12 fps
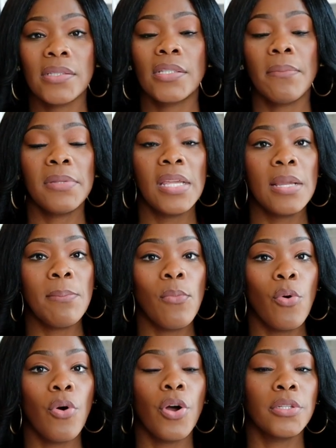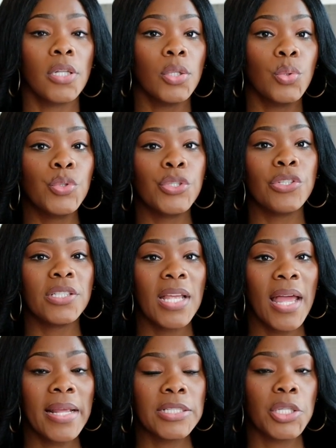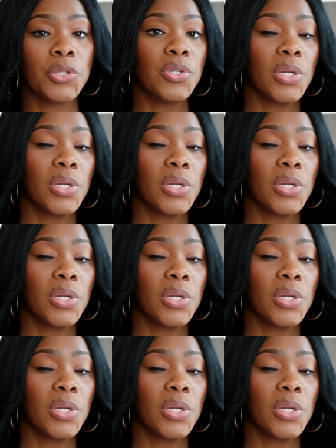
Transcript: something more on the looser side so you